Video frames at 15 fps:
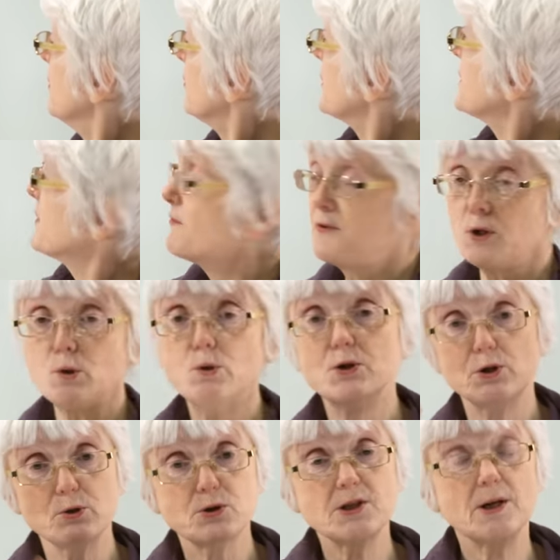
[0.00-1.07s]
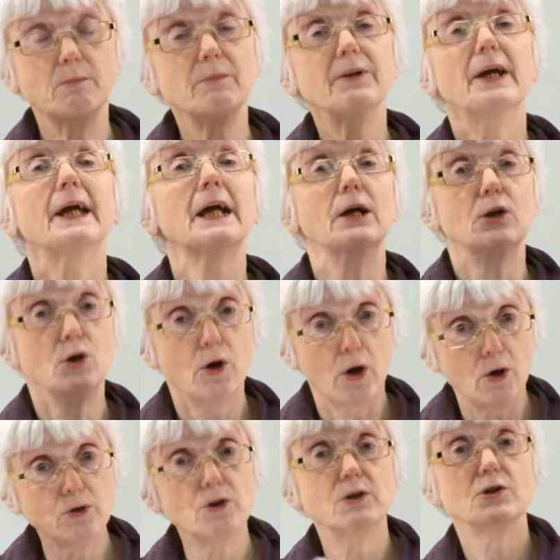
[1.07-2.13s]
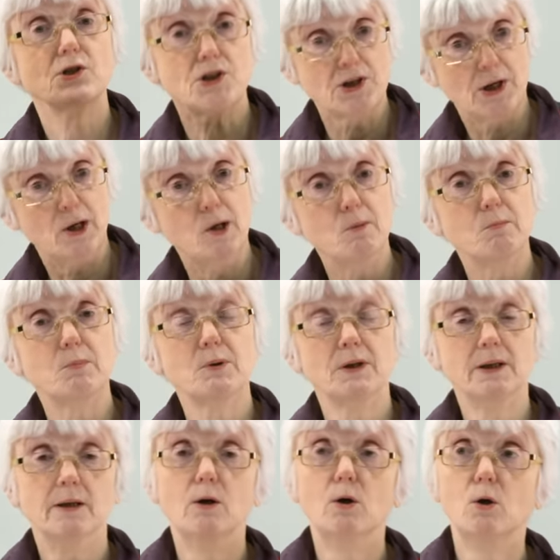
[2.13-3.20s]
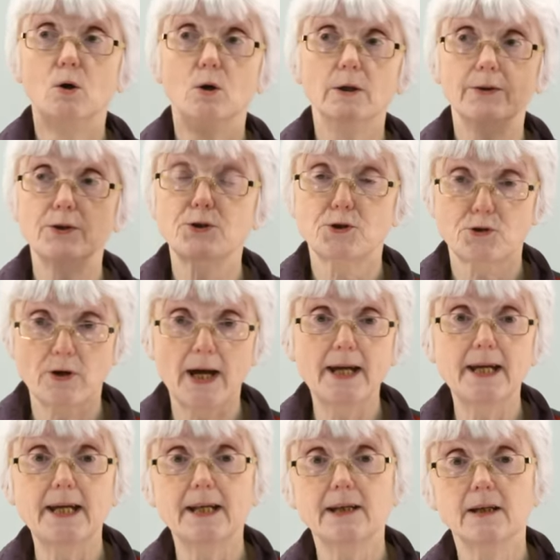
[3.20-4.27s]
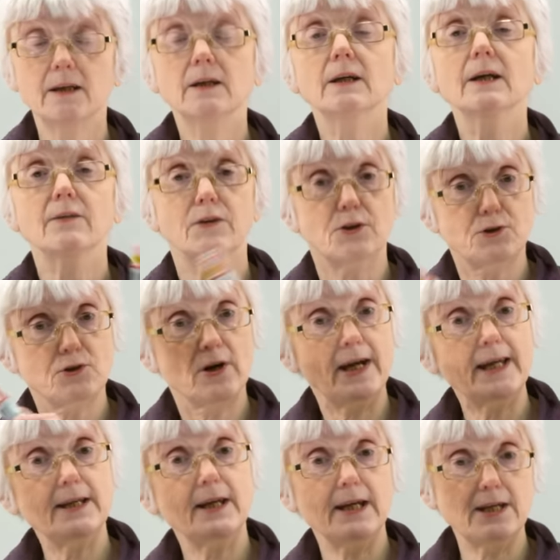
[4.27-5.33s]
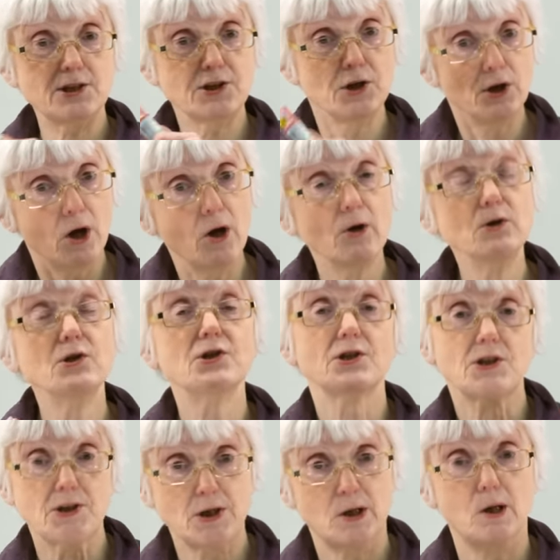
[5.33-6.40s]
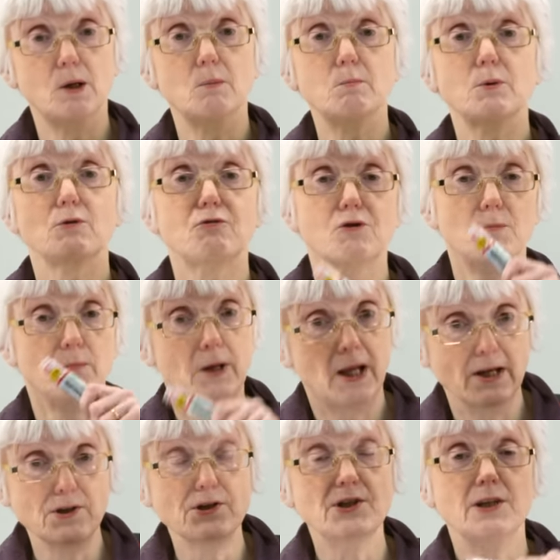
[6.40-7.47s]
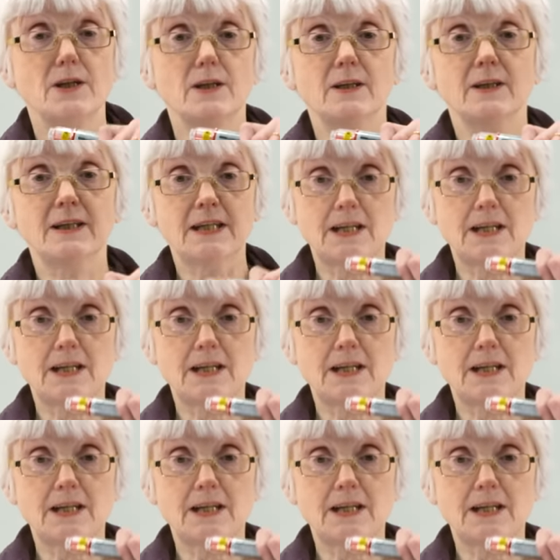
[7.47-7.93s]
But if you do something non-stop, or the train is non-stop from London